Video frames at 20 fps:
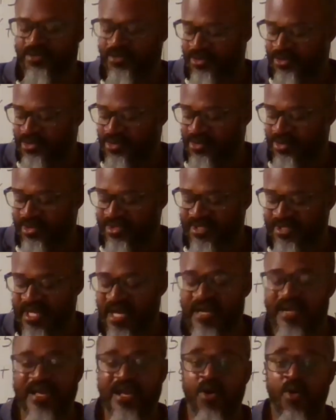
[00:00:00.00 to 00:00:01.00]
So it's
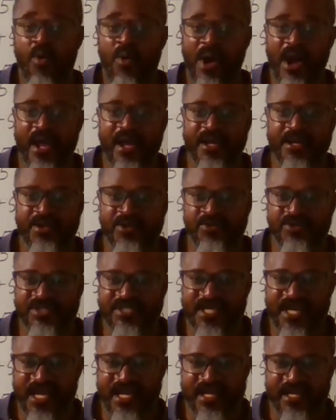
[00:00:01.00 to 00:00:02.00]
not required to
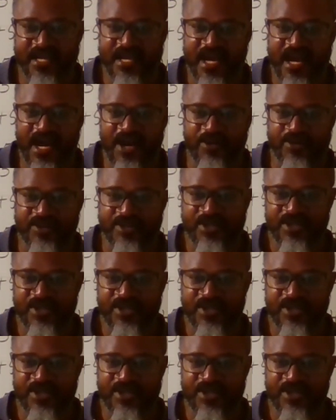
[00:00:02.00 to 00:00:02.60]
check it out.